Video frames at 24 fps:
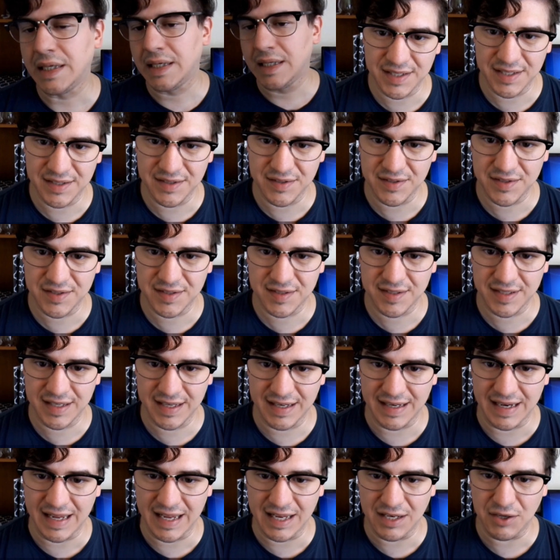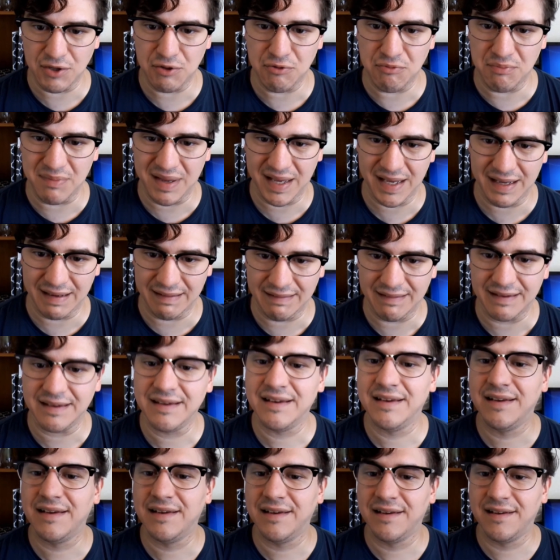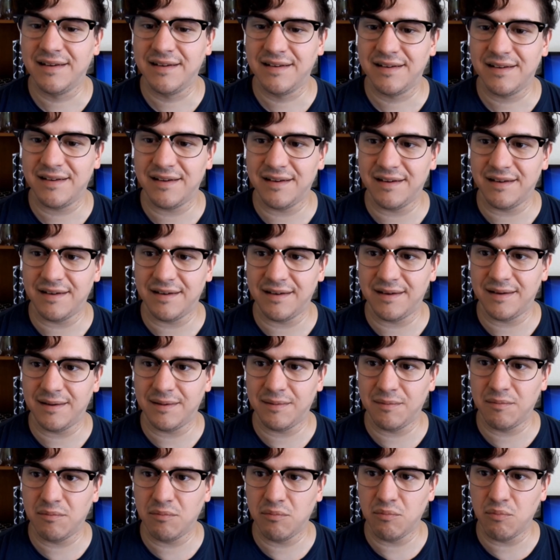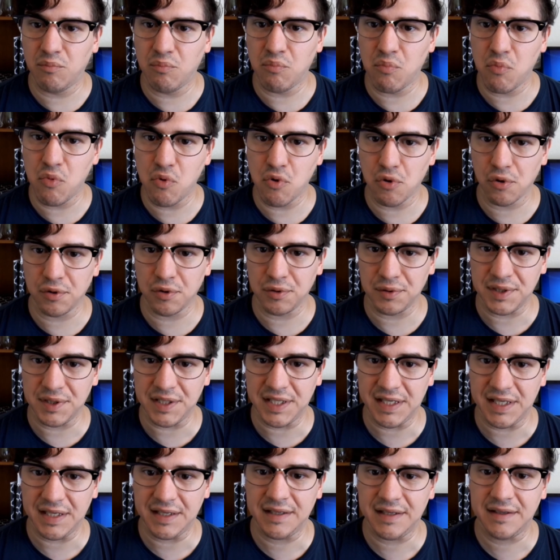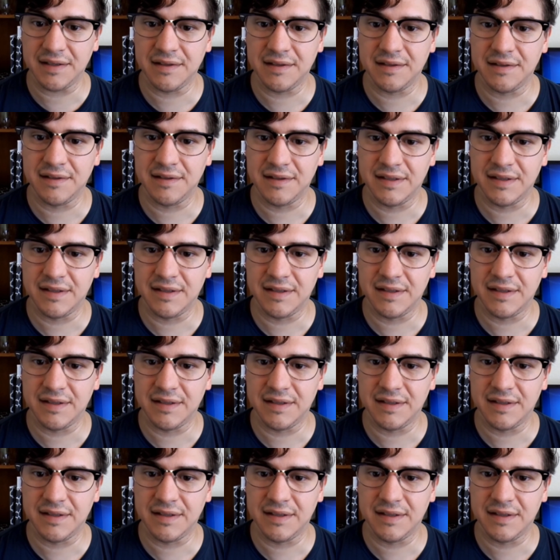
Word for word: It is an inhumane, morally